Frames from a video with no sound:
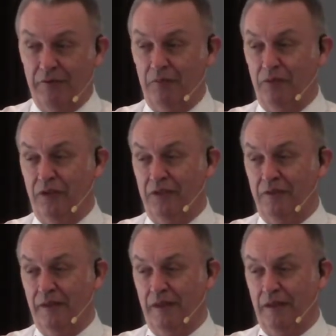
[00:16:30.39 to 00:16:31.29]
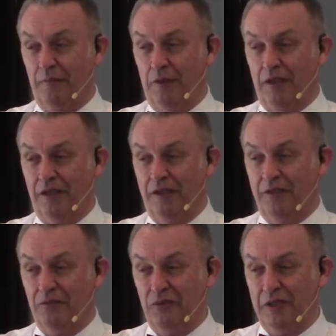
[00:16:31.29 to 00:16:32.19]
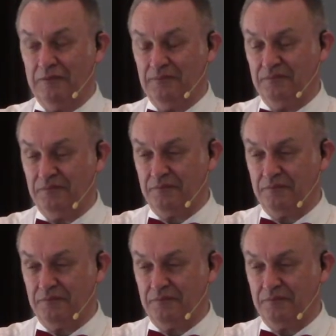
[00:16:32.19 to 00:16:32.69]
at one point, but he didn't win.